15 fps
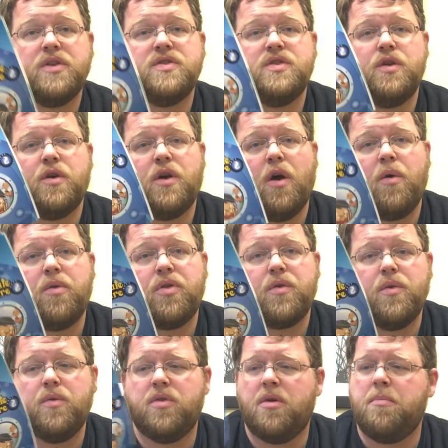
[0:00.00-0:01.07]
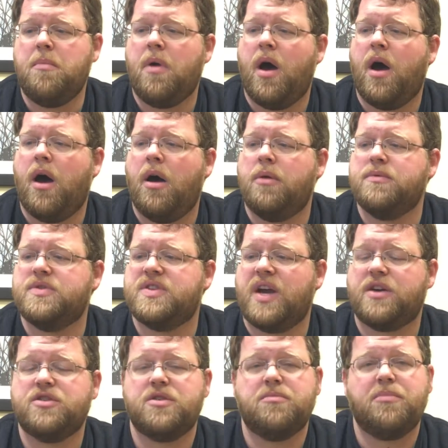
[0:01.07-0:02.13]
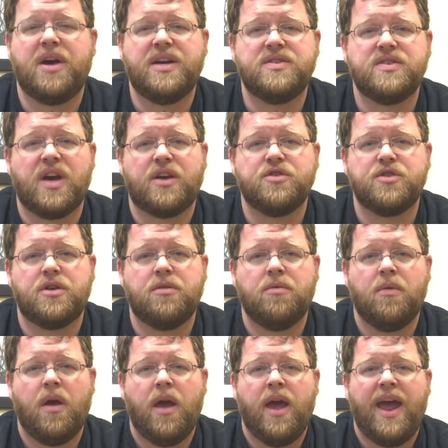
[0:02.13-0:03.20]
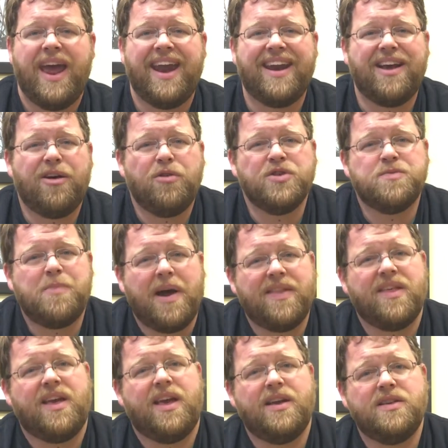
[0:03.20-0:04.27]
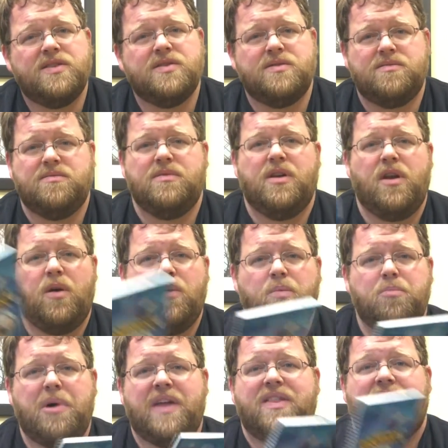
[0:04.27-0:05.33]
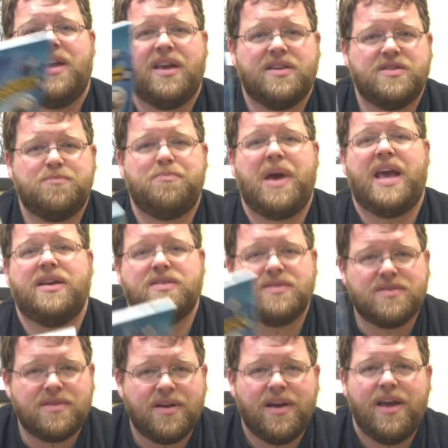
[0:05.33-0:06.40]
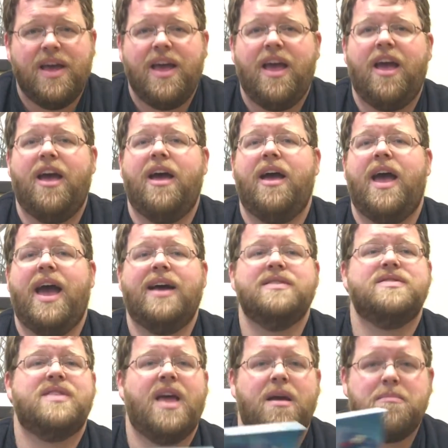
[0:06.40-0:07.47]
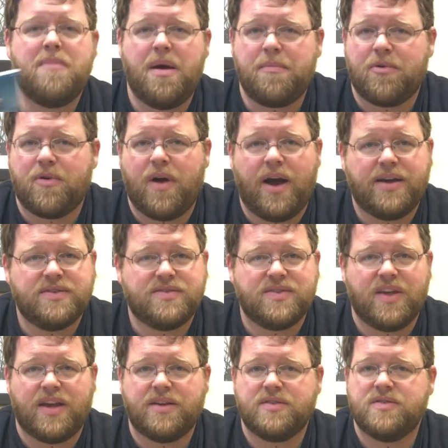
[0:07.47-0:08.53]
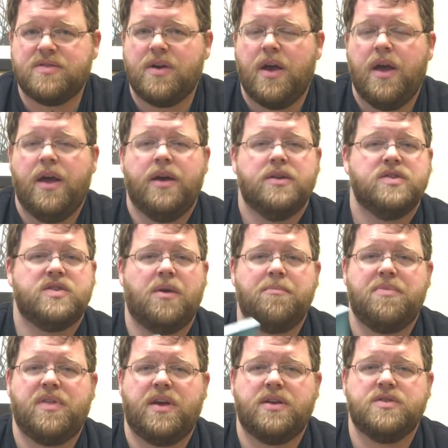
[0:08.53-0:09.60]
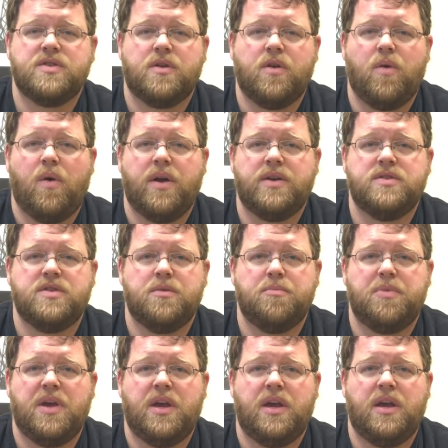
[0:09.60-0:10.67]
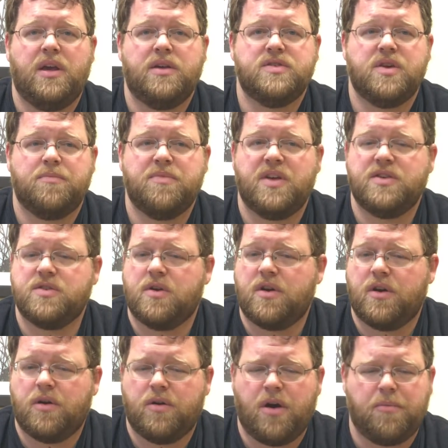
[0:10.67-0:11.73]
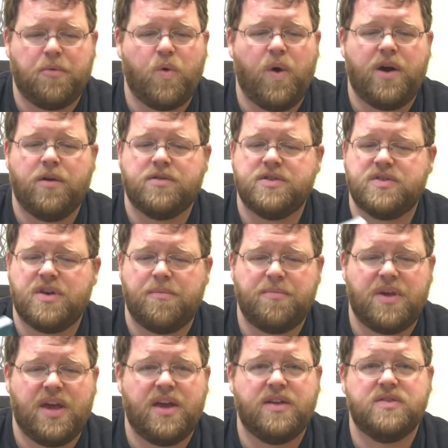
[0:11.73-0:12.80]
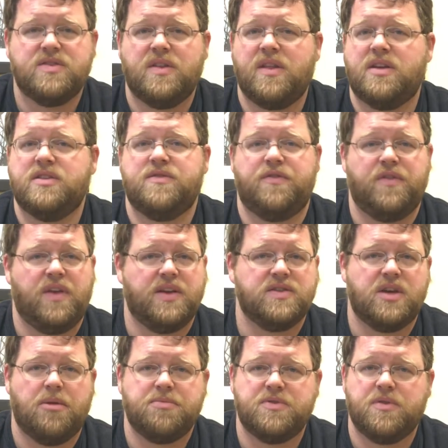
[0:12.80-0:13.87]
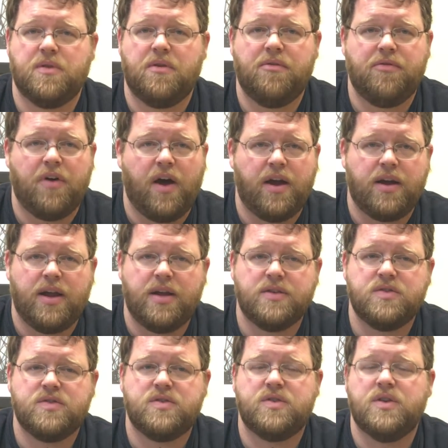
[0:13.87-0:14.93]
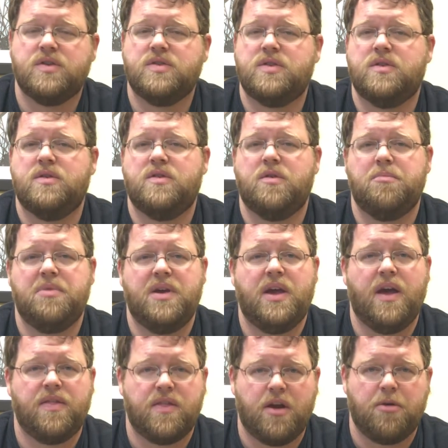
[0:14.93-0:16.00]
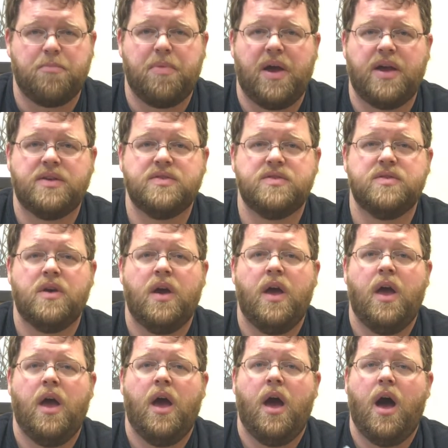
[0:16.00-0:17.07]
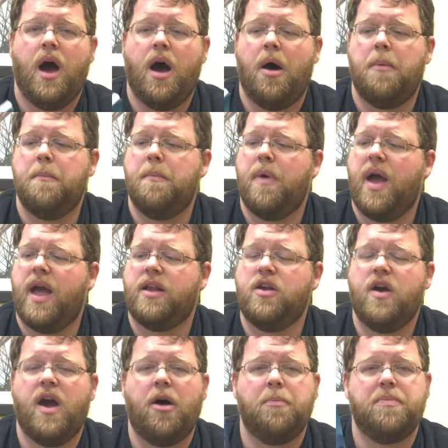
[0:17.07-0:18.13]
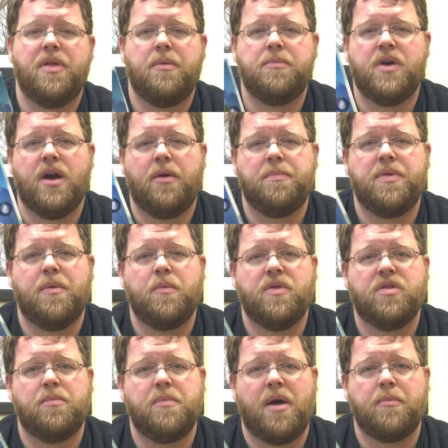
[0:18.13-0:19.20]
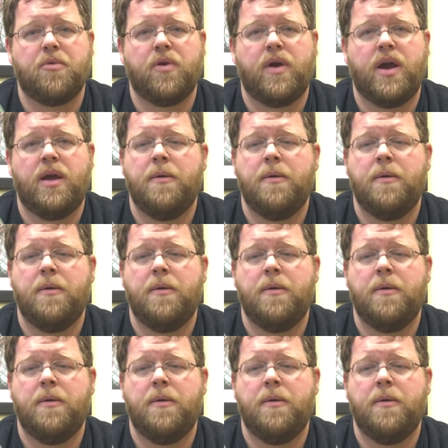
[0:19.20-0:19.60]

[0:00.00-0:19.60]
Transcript: You go through them section by section, and it goes by the kids, by the kids' pace as they memorize things. Some things are going to come quicker to some kids, and that's absolutely fine. It's just to be at their pace, and you help them with the memory.